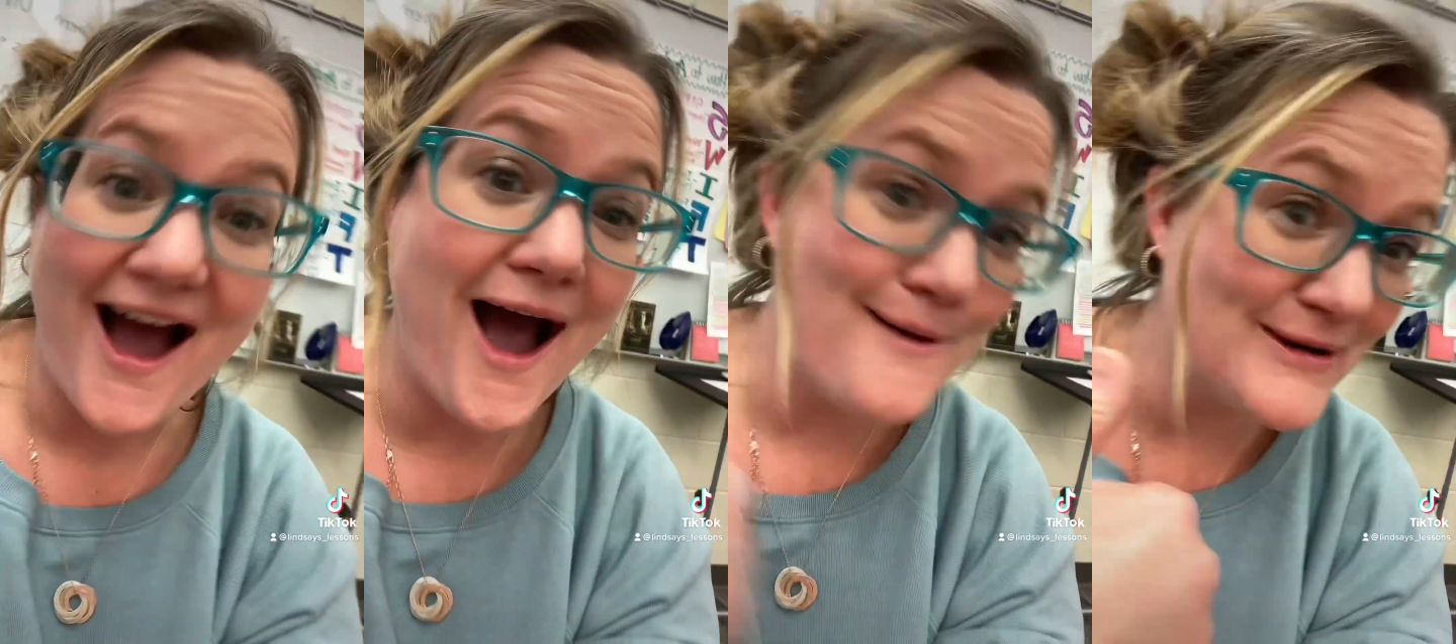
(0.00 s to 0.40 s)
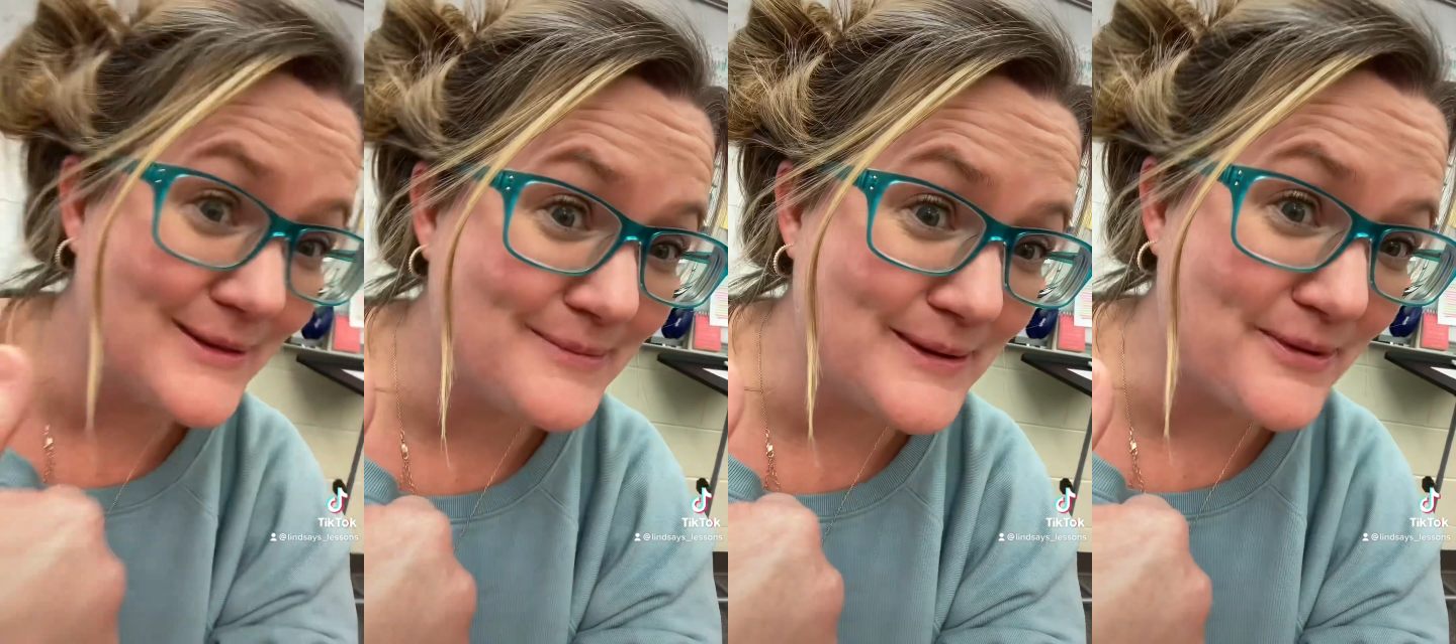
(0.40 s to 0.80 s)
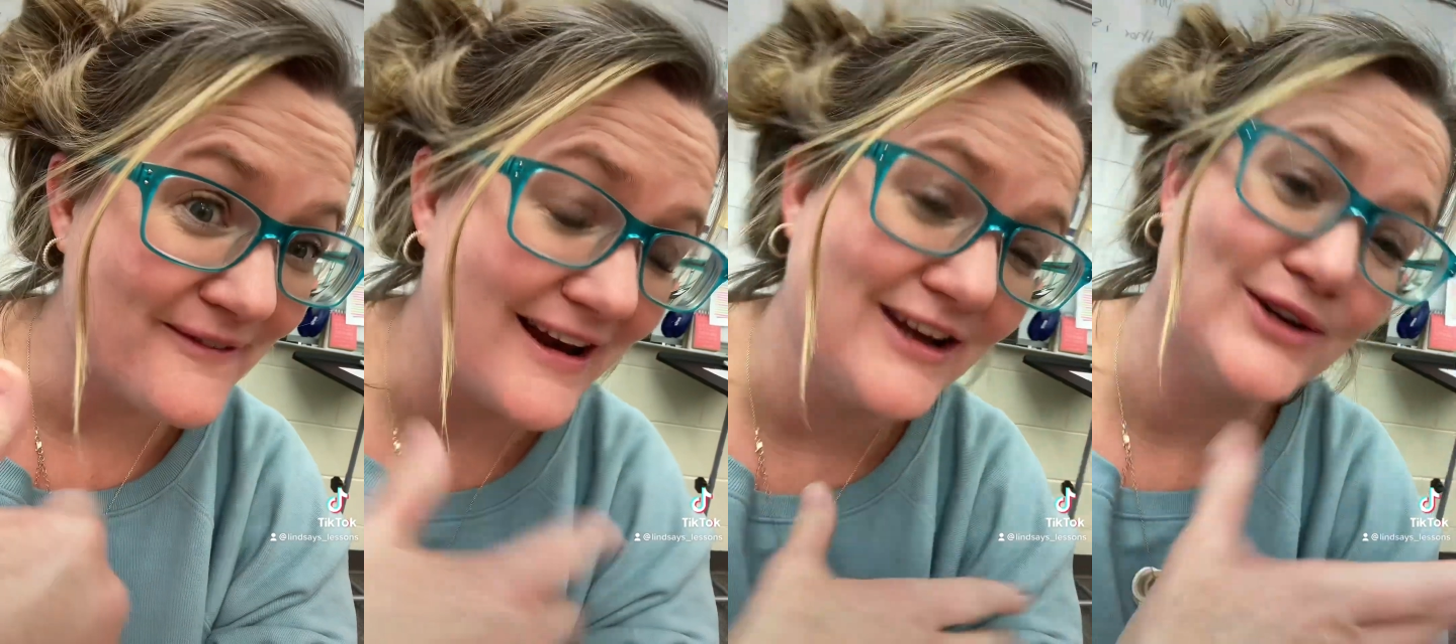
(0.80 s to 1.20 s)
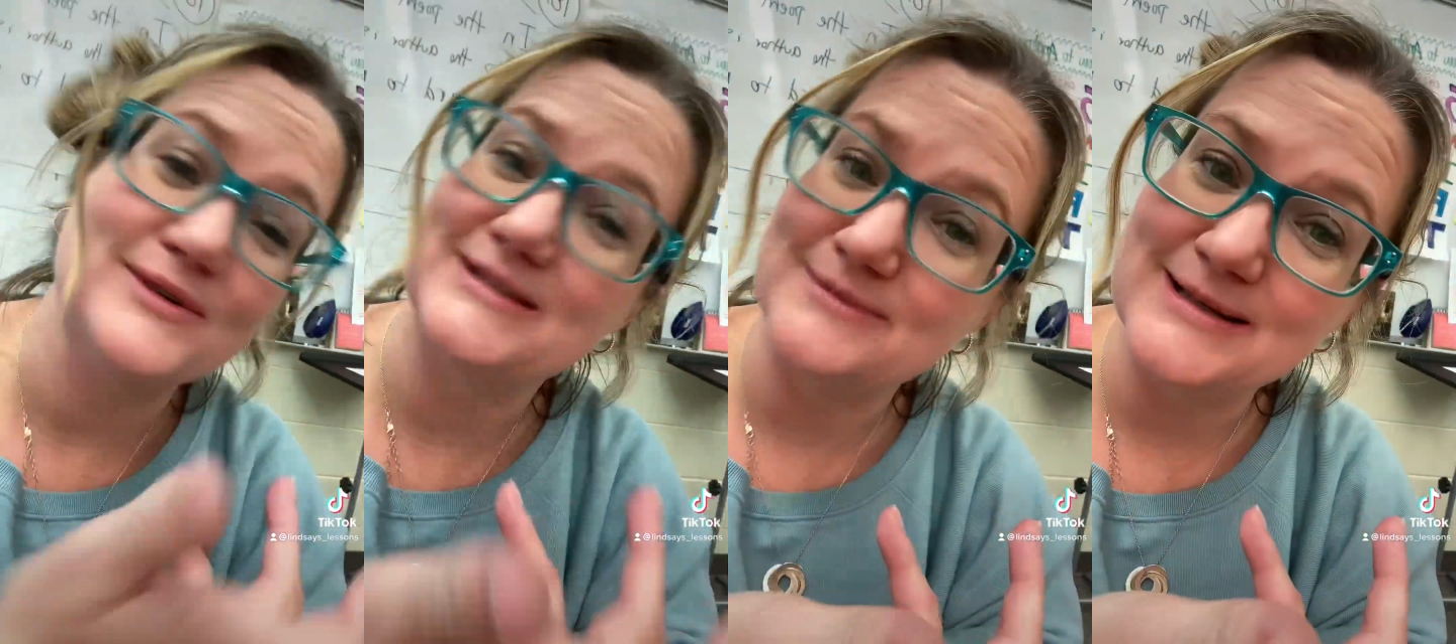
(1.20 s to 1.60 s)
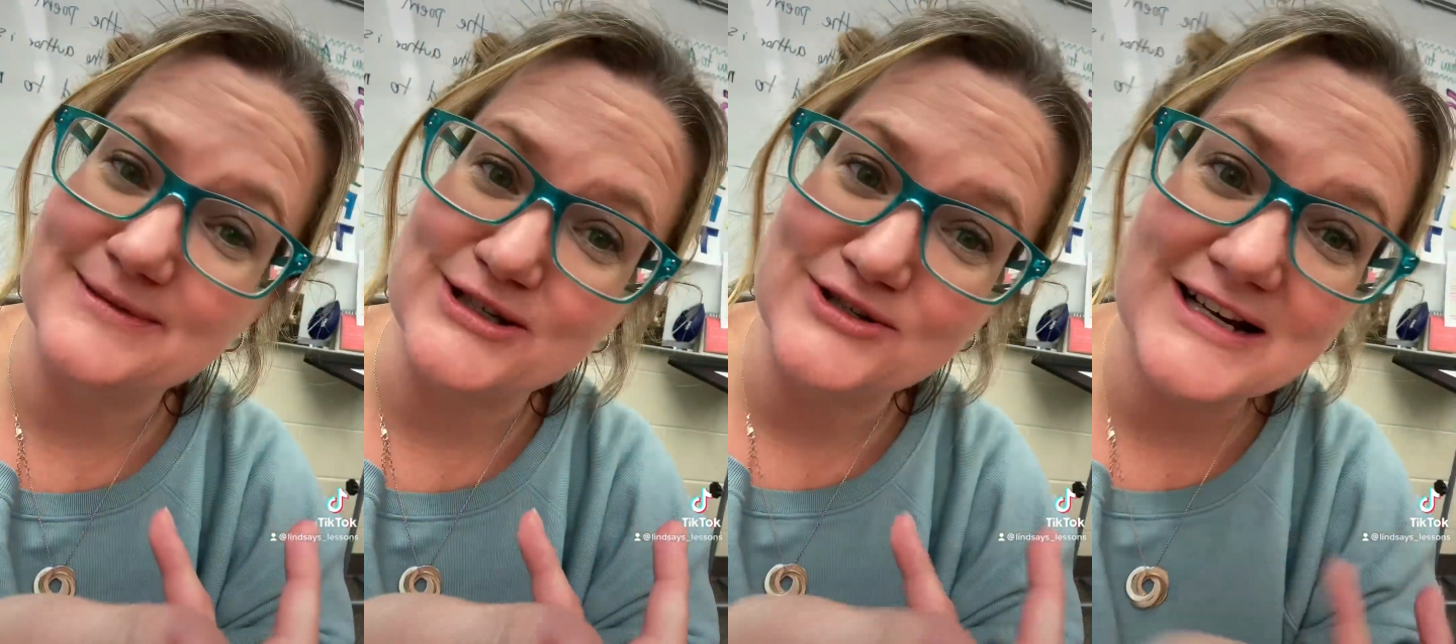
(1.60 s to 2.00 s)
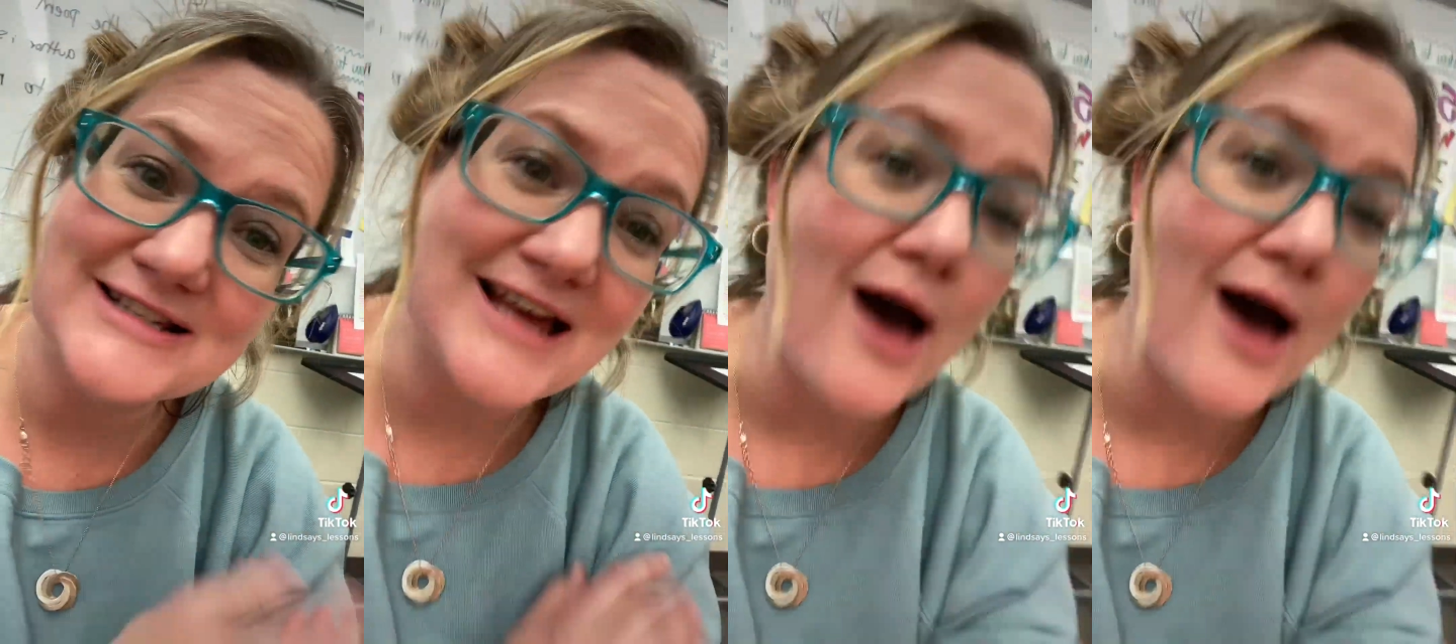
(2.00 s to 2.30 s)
I'm going to be providing you with some tips and tricks to